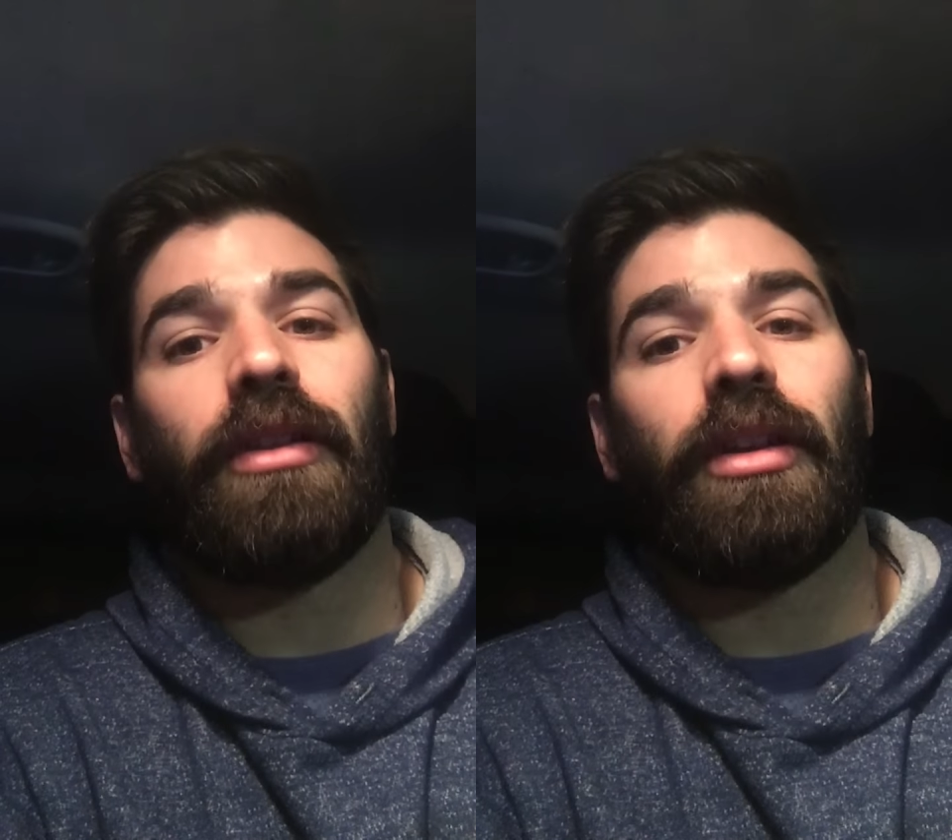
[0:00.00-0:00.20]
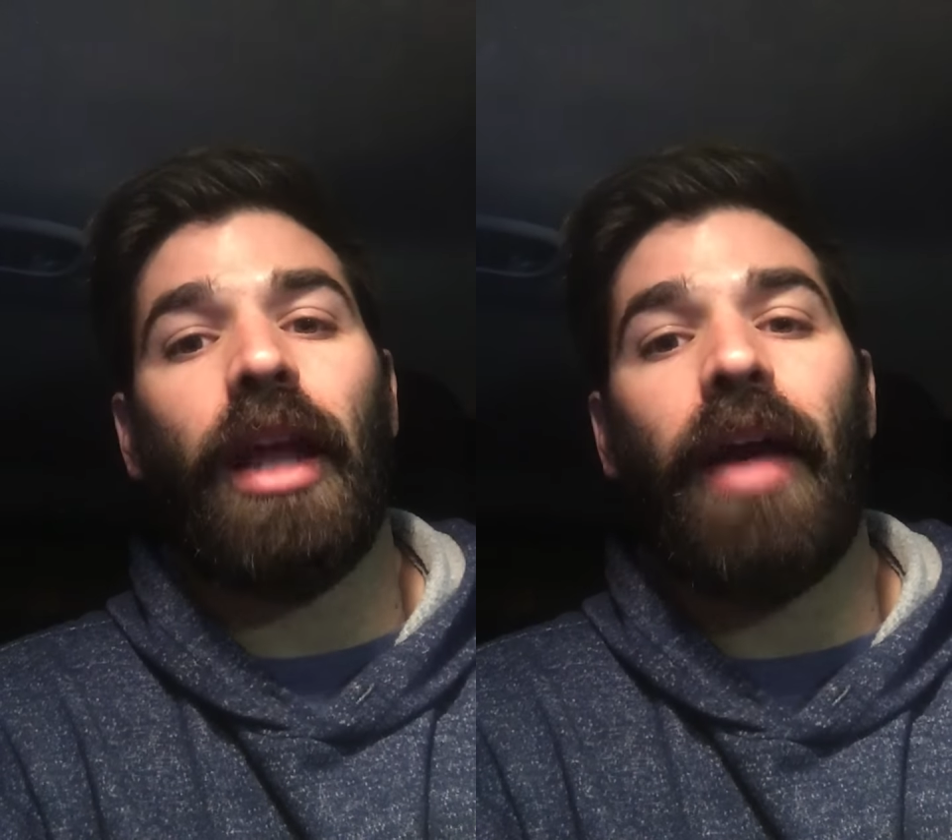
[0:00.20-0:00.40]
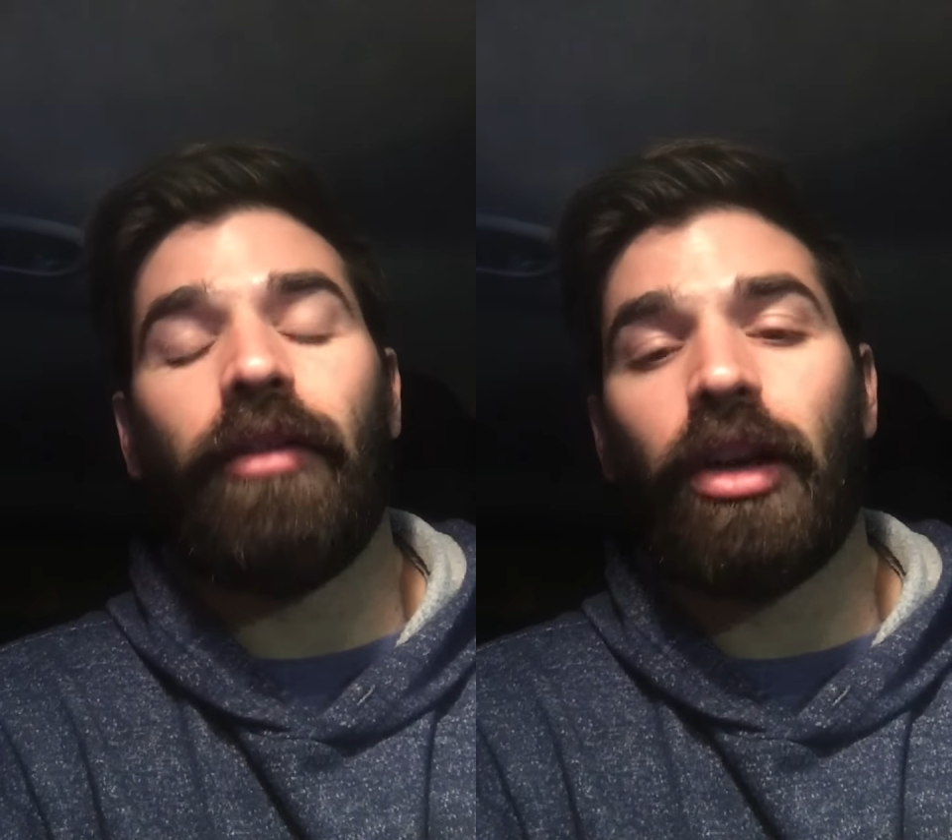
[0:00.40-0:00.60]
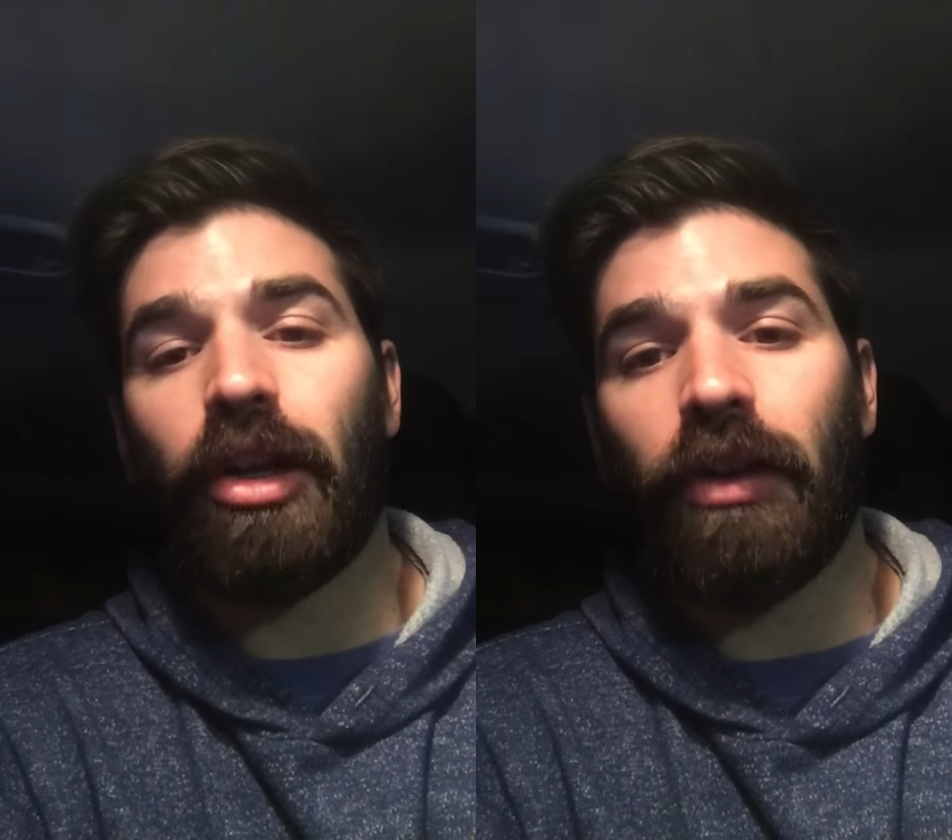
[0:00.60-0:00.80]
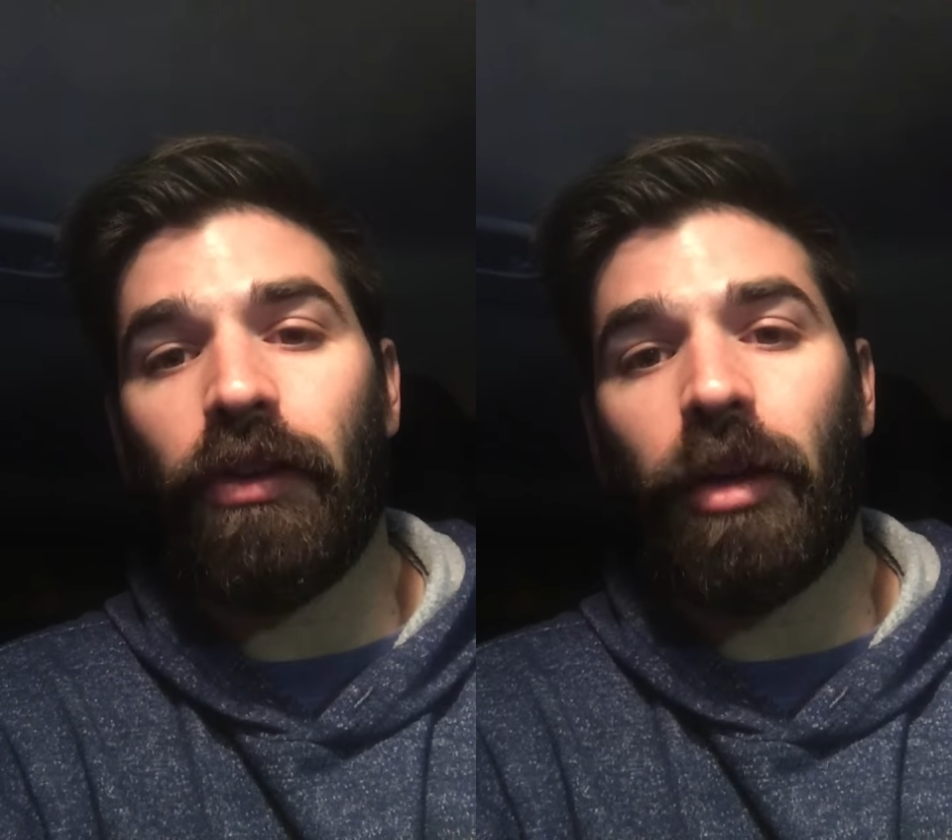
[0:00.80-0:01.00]
and having a
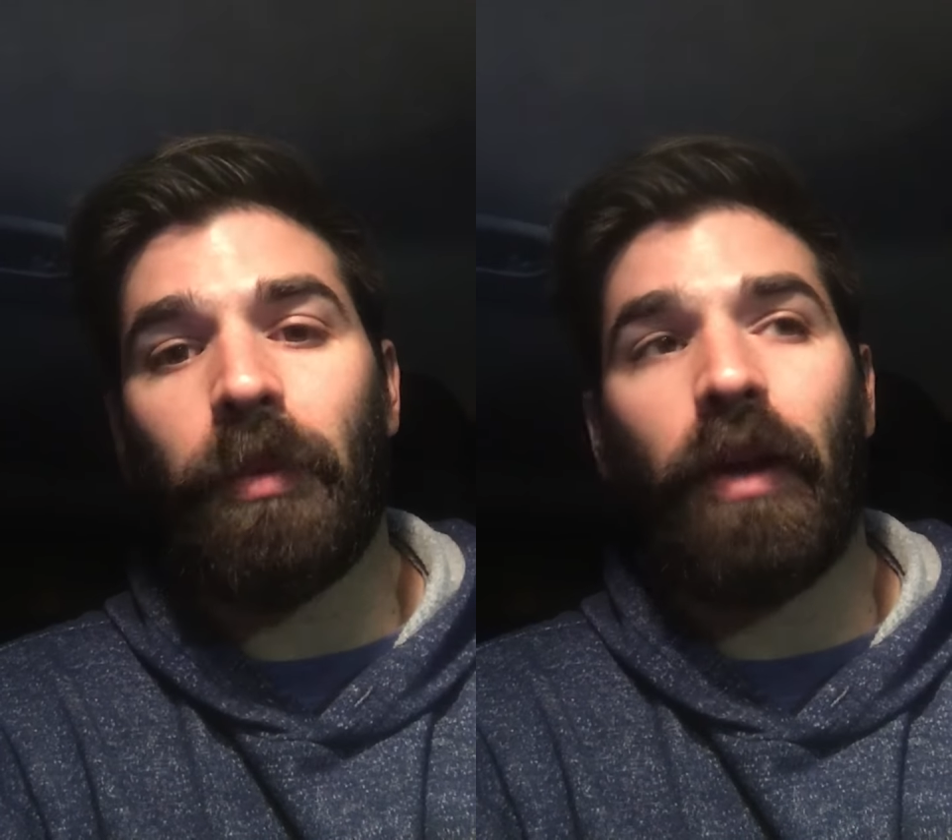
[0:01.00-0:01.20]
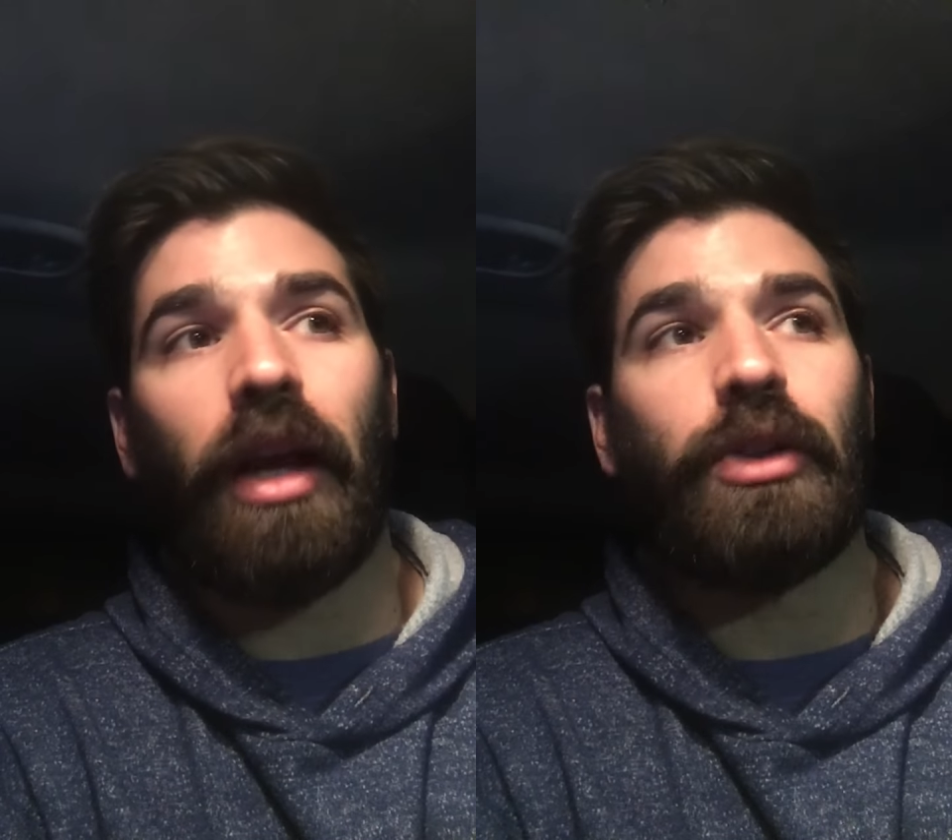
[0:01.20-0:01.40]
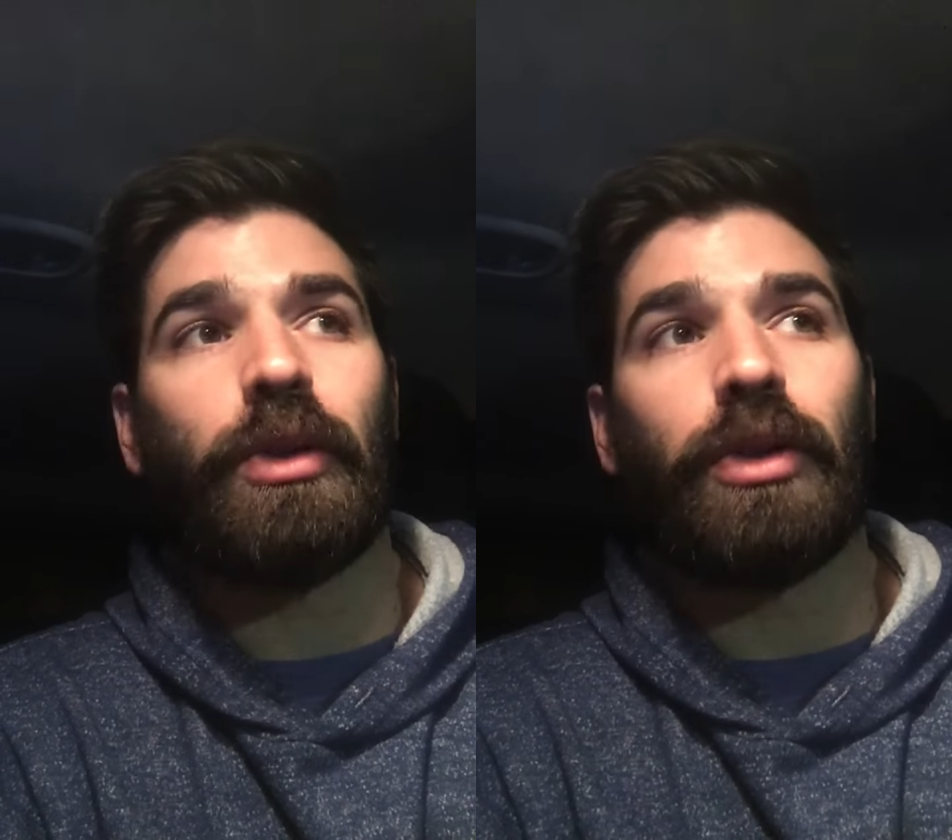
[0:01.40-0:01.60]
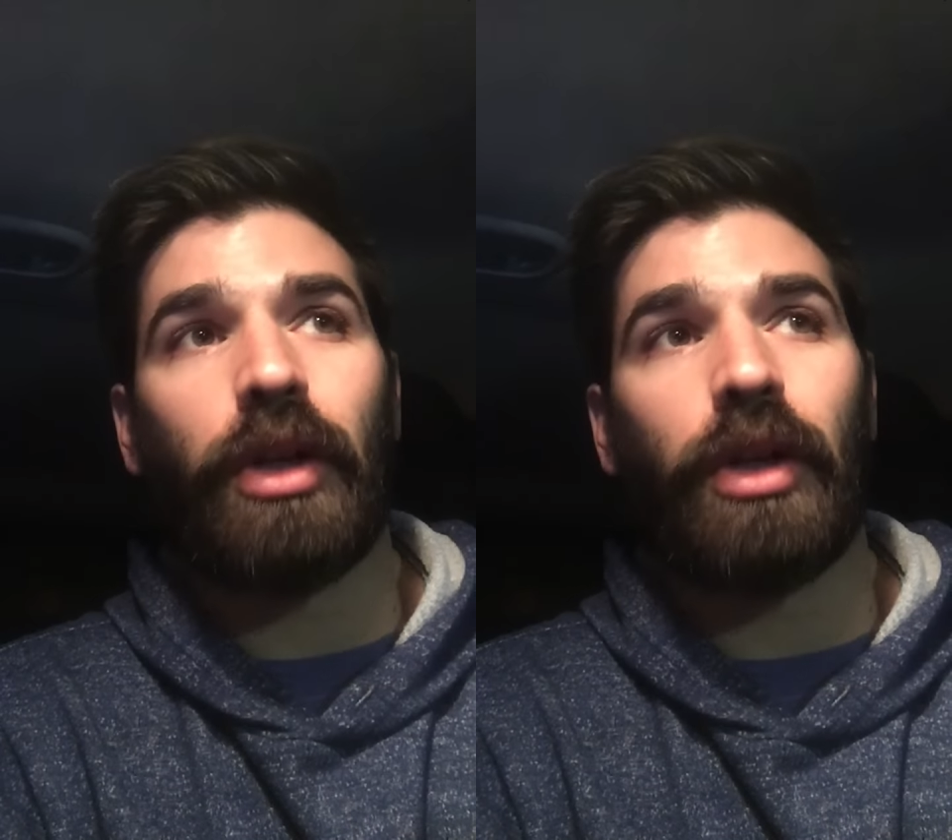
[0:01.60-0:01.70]
good sleep schedule and